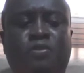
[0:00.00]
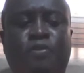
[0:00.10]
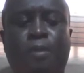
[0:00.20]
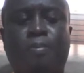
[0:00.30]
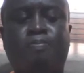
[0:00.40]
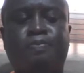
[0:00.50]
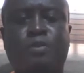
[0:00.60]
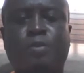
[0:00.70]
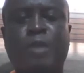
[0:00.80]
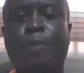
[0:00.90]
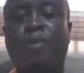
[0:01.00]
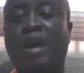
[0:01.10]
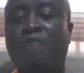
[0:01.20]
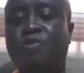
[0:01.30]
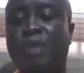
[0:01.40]
from some of the people
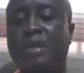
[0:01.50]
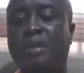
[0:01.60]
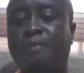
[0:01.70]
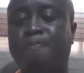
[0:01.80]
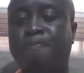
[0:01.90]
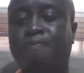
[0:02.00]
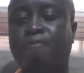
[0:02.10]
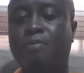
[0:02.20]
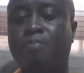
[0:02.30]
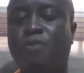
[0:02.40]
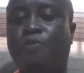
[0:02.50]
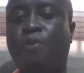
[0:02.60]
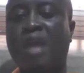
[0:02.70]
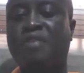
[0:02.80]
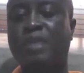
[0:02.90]
I have trained
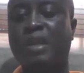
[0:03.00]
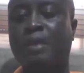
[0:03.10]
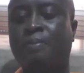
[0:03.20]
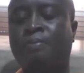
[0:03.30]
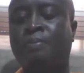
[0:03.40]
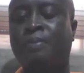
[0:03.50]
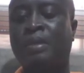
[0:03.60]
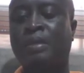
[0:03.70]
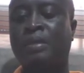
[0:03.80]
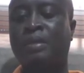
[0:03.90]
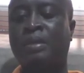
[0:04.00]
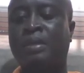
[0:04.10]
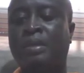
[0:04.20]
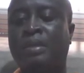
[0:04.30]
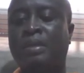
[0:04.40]
before I train them
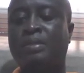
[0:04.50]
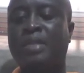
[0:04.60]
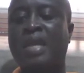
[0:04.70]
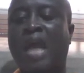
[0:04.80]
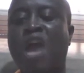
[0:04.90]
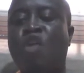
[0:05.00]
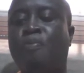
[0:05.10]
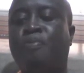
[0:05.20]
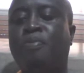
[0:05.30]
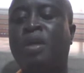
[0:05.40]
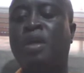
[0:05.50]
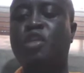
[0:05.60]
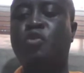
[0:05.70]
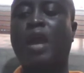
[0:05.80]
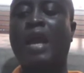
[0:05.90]
saying, I hope
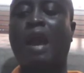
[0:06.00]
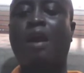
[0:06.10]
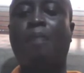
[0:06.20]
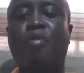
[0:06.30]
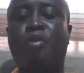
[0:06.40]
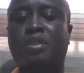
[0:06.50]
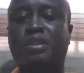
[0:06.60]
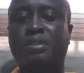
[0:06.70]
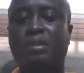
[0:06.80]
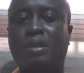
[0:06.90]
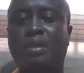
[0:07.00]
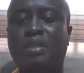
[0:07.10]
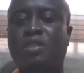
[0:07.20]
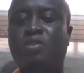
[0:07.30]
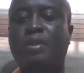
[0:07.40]
you like our products.
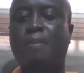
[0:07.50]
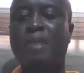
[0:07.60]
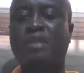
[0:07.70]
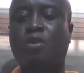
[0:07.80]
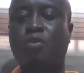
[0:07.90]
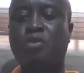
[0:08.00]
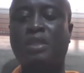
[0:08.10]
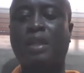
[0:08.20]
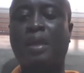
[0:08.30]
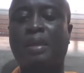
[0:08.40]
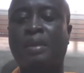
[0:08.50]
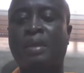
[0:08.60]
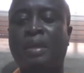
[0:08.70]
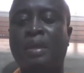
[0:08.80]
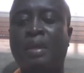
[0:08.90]
This is not the best closing line.
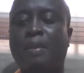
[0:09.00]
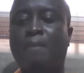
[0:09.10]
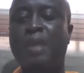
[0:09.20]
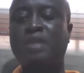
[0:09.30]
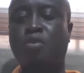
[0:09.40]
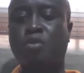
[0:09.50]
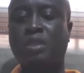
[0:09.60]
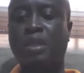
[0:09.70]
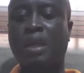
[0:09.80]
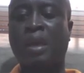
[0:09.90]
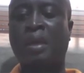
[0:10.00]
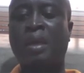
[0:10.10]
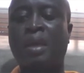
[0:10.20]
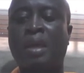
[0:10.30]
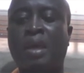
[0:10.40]
The best closing line
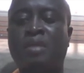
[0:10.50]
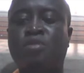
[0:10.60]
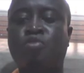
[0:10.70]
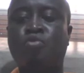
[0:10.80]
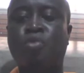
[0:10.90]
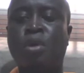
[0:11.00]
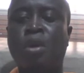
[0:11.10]
is to